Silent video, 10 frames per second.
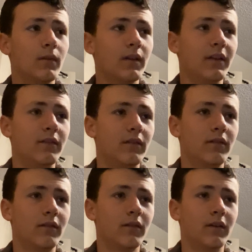
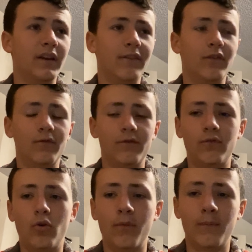it's a different
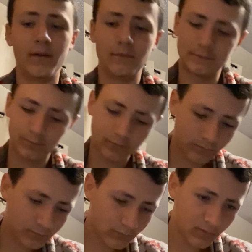form, but
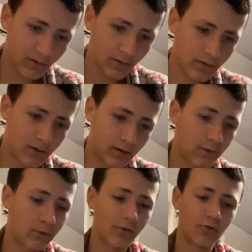I
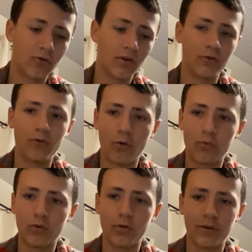watched a Joe
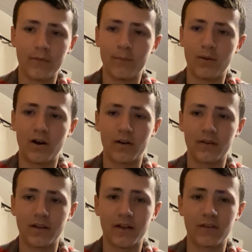Rogan
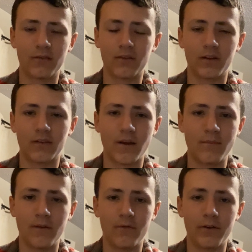podcast. It was like a
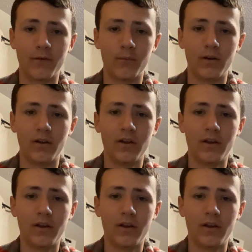10-minute video, but